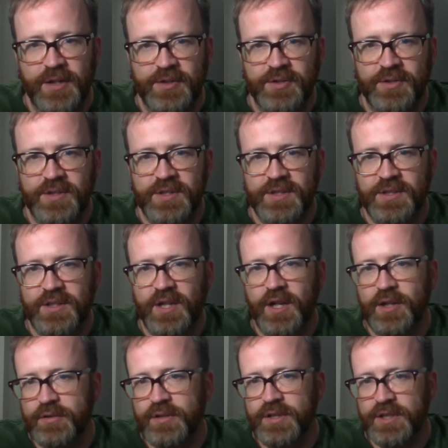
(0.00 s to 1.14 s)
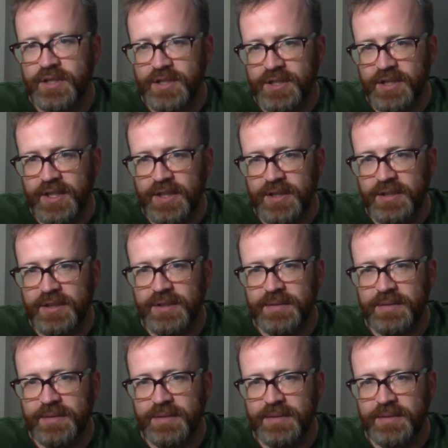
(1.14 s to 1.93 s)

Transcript: So this is an other initiated.